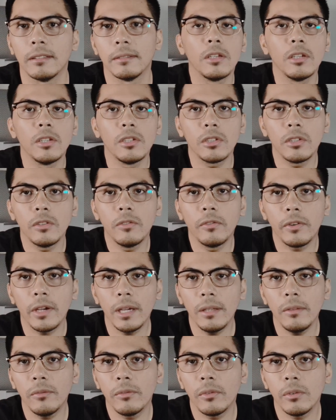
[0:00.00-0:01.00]
You should
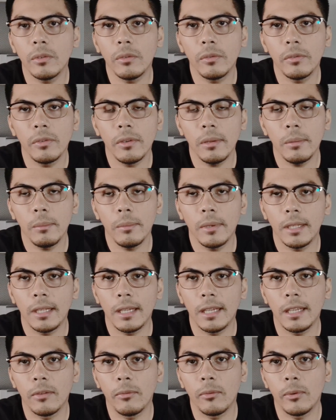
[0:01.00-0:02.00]
find fulfillment
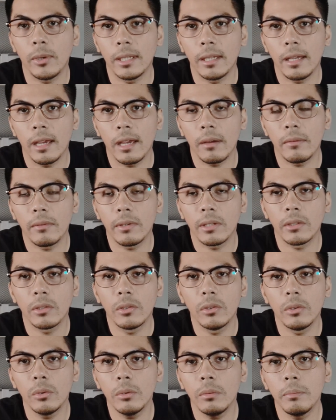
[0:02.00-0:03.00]
in whatever you
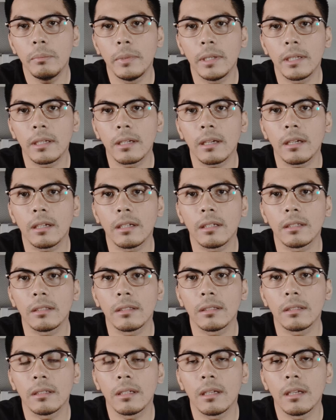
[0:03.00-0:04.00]
do
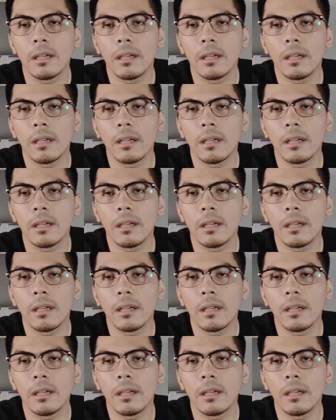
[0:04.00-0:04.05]
because